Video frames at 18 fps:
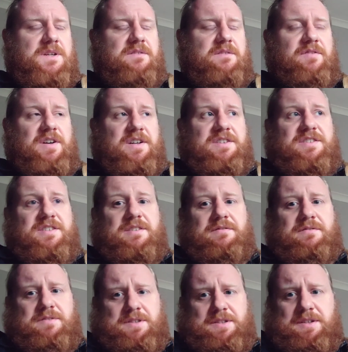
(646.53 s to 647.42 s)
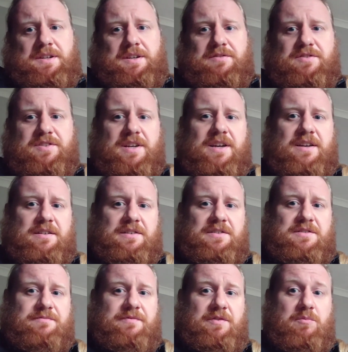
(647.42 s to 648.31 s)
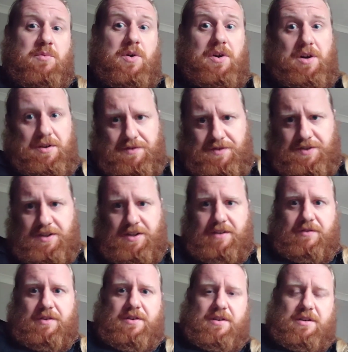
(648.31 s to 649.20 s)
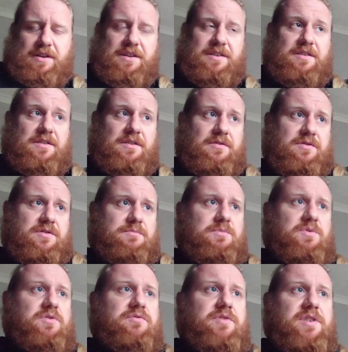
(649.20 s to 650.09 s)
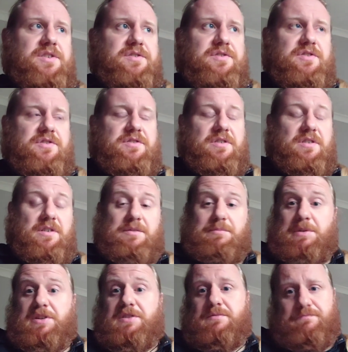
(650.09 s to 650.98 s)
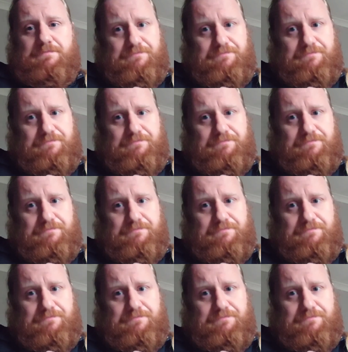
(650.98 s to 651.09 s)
fact, you know, Satanism, from what I've seen of it, I need to do some more research, I admit.